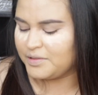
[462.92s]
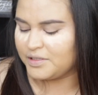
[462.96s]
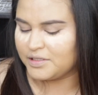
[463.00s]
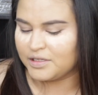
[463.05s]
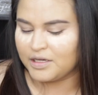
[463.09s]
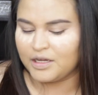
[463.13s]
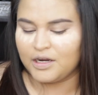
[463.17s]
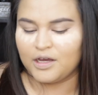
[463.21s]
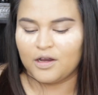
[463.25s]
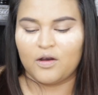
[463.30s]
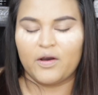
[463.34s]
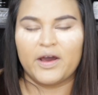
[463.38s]
I'm
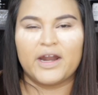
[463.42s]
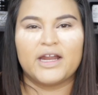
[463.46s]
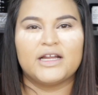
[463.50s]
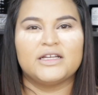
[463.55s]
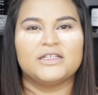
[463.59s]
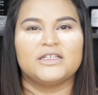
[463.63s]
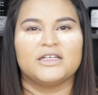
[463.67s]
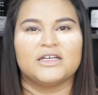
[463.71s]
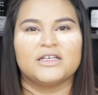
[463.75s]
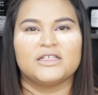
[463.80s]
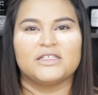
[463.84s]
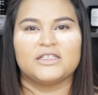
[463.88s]
just gonna go
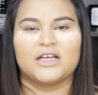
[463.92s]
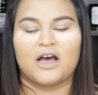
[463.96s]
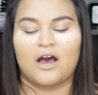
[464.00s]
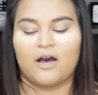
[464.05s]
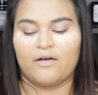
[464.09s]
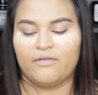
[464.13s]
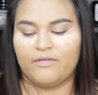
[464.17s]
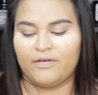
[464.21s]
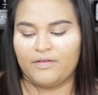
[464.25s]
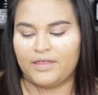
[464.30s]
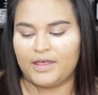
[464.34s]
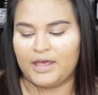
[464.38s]
ahead and dust
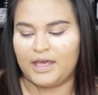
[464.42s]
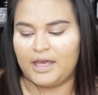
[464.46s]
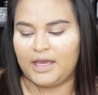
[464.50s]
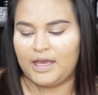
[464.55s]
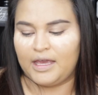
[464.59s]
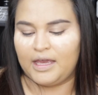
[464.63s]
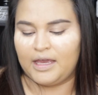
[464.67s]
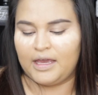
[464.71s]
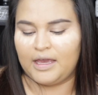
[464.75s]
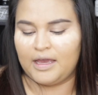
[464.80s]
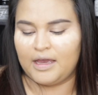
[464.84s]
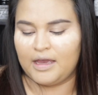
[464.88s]
off
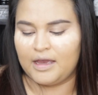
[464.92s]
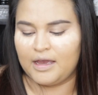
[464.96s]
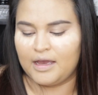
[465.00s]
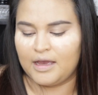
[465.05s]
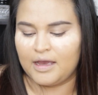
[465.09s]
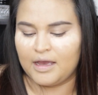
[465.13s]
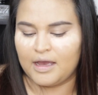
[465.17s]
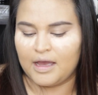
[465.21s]
the